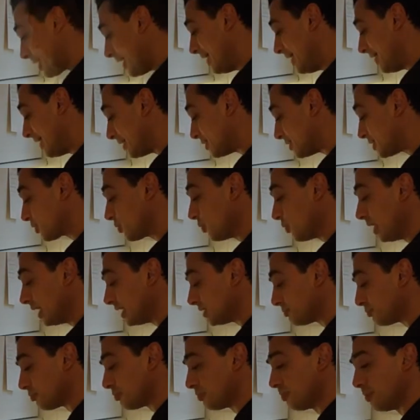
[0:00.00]
Now squid
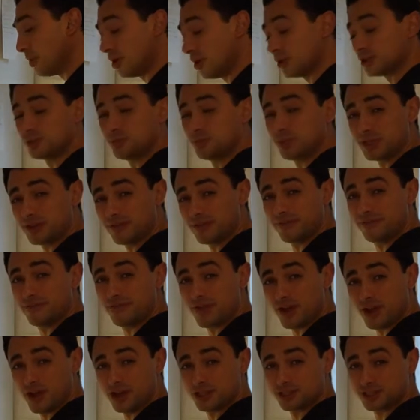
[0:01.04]
is possibly the
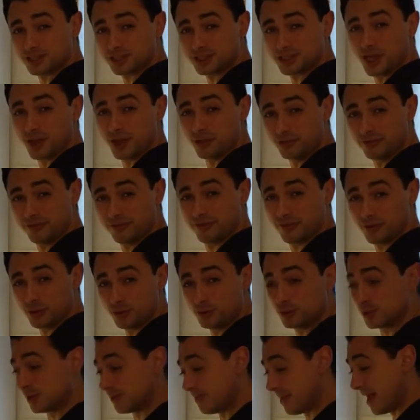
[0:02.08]
fastest known
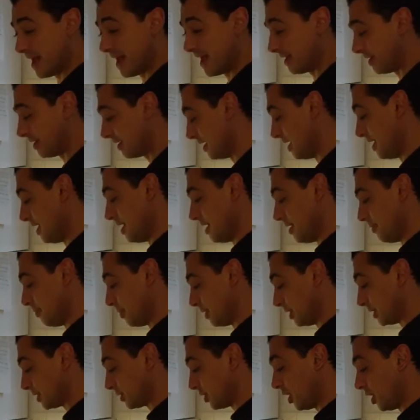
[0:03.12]
food to man. By
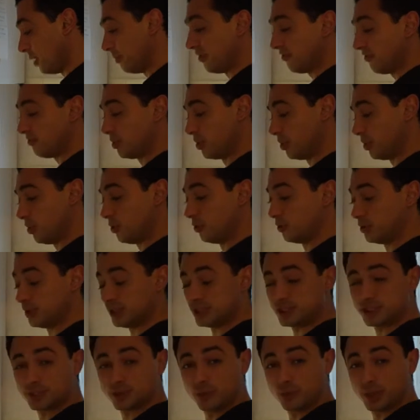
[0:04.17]
the time I've put all
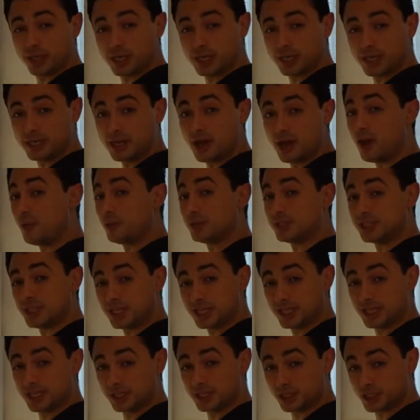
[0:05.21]
this squid in, I'll be
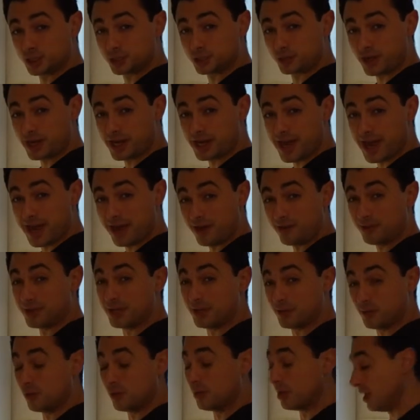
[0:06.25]
taking it straight out.
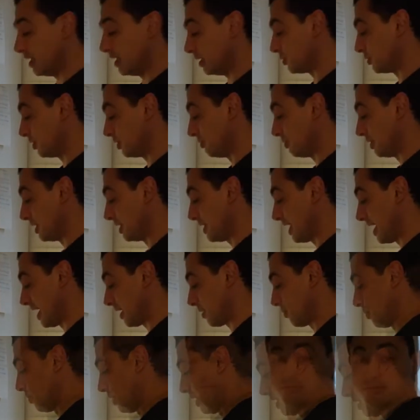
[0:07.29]
It will literally be that
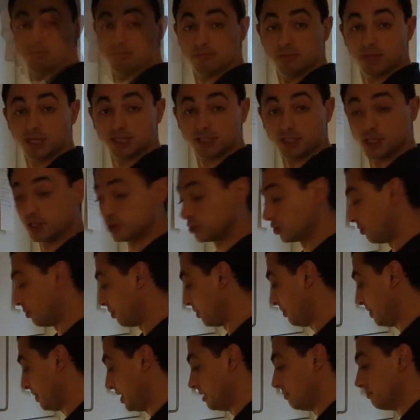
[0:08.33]
quick. Let's start dropping
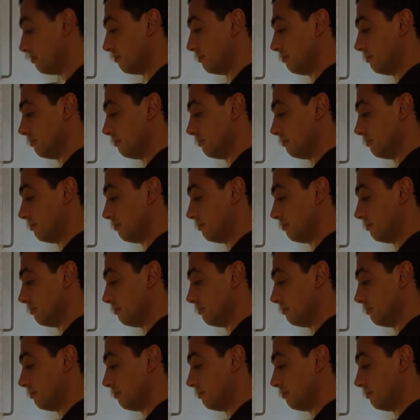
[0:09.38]
them in.